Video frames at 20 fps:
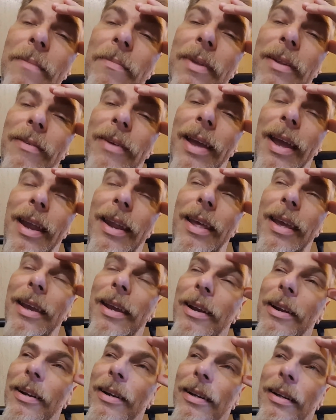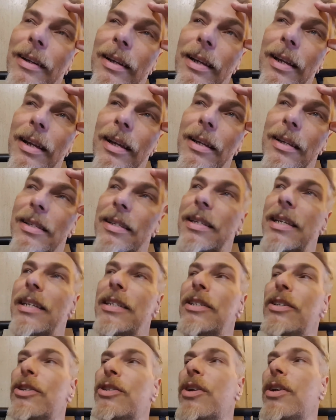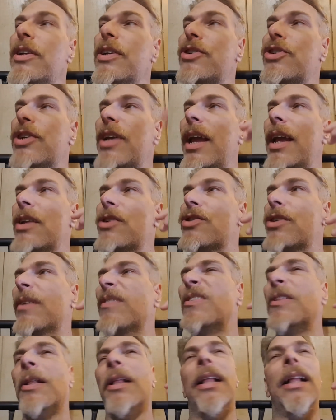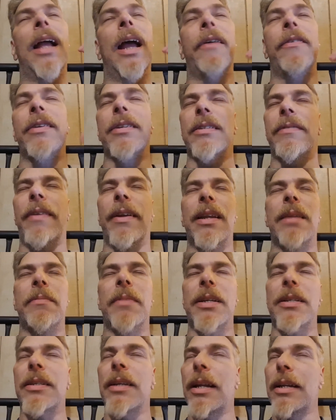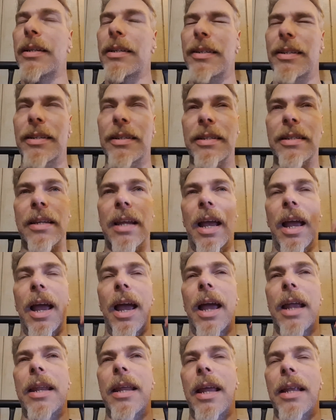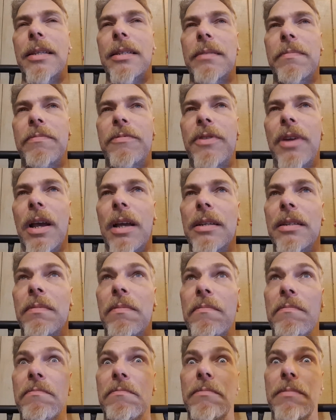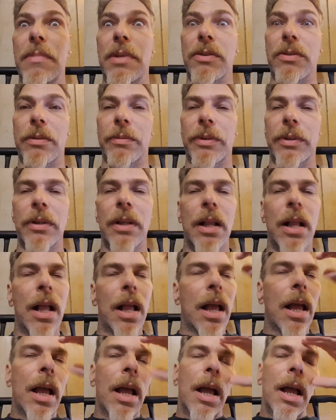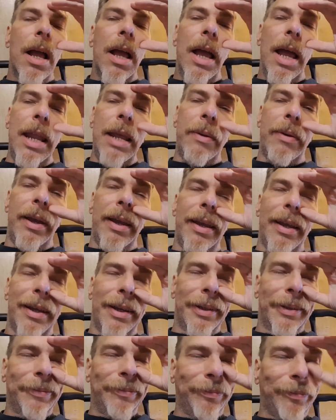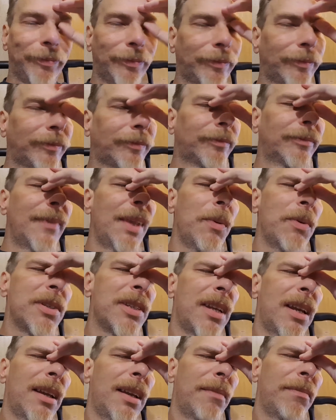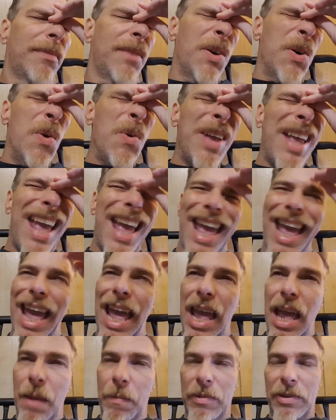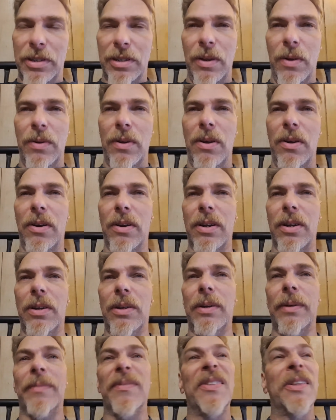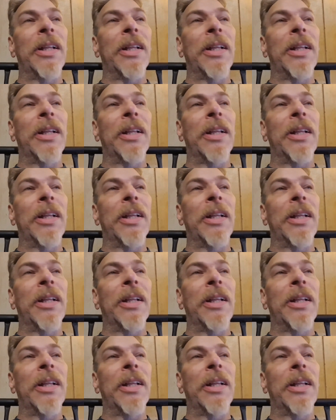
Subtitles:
a bit of a headache here. Seasons are starting to change. Everything's affecting my sinuses, and it's just miserable. Anyway, it was an okay episode all in all.